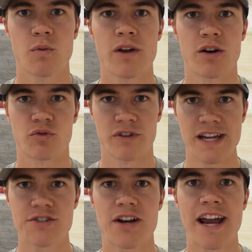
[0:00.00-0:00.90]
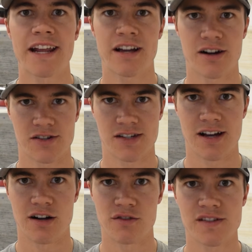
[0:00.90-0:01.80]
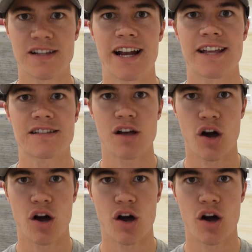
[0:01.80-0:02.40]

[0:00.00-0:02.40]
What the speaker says: We are retraining ourselves that it's